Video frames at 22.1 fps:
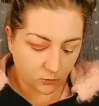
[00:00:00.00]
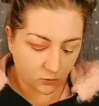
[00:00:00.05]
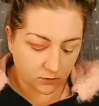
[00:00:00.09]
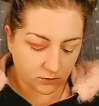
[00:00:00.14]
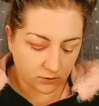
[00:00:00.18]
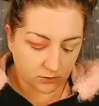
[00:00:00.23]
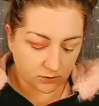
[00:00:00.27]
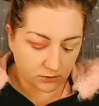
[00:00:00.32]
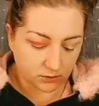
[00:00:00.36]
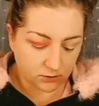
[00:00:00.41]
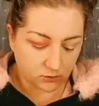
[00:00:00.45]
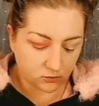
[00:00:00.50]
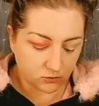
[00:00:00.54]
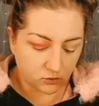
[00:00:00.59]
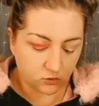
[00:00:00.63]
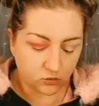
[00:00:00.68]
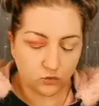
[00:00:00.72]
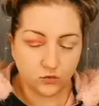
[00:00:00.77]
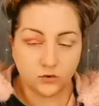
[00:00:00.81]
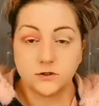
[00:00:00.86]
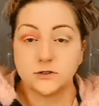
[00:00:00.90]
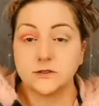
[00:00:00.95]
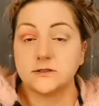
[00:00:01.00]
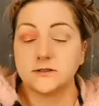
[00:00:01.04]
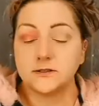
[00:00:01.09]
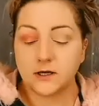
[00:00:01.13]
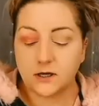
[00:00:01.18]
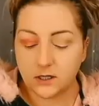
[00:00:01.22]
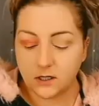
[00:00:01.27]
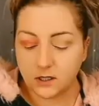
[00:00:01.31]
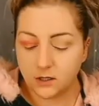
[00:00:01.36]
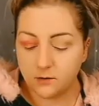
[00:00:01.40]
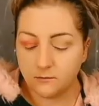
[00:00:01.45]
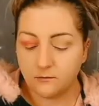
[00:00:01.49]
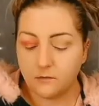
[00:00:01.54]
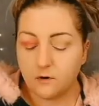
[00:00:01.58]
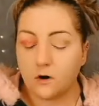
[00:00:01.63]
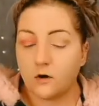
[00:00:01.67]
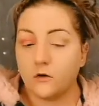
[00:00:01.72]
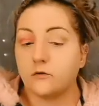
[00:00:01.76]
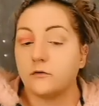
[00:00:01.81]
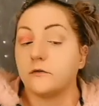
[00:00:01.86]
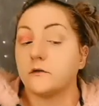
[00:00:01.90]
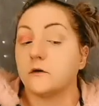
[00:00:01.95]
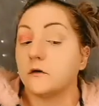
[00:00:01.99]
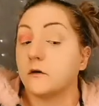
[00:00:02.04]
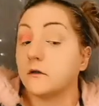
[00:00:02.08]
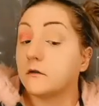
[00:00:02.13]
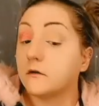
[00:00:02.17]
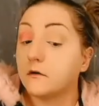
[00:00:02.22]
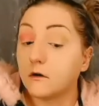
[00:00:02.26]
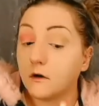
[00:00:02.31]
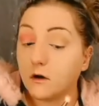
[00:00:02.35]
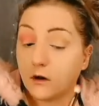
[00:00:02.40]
going to do the same on the other